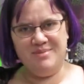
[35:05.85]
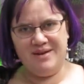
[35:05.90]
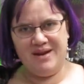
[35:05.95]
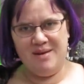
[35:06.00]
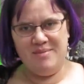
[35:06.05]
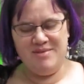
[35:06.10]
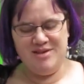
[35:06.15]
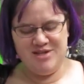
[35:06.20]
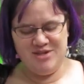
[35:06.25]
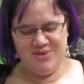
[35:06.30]
but
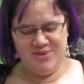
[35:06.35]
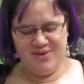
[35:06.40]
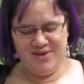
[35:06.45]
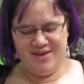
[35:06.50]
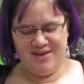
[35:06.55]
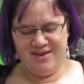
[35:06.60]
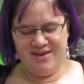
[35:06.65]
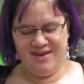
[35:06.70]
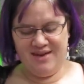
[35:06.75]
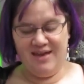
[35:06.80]
I'm
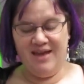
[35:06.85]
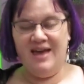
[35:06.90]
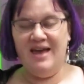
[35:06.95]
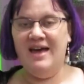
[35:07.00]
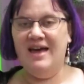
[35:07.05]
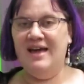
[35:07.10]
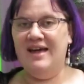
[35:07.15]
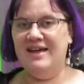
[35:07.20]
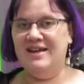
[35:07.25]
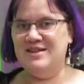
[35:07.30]
enjoying it
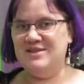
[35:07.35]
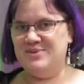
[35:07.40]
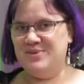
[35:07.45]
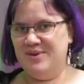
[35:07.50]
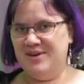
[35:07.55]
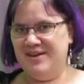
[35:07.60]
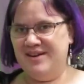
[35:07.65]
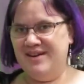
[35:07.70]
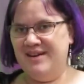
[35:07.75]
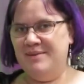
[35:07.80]
and it's
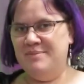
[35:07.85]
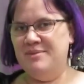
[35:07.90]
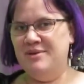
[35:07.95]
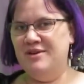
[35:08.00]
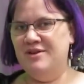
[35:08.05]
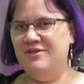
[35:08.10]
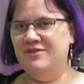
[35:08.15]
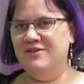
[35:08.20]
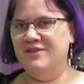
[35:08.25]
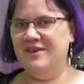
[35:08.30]
working out
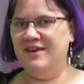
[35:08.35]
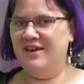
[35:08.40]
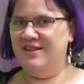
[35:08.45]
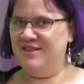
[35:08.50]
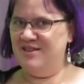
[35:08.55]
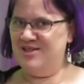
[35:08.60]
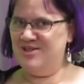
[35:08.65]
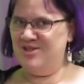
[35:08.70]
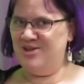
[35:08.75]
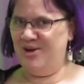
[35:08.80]
beautifully
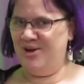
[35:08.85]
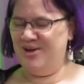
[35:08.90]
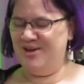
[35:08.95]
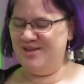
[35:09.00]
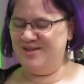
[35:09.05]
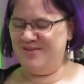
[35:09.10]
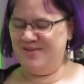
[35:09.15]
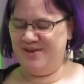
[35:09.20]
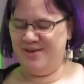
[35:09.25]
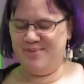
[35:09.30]
and this yarn
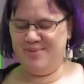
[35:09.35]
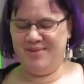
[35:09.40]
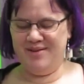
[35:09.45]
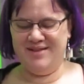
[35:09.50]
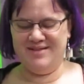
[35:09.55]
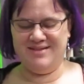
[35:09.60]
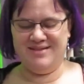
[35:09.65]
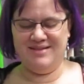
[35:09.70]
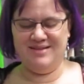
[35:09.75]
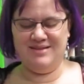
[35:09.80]
is very
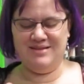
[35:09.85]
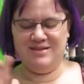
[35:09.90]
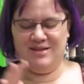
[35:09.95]
pleasant.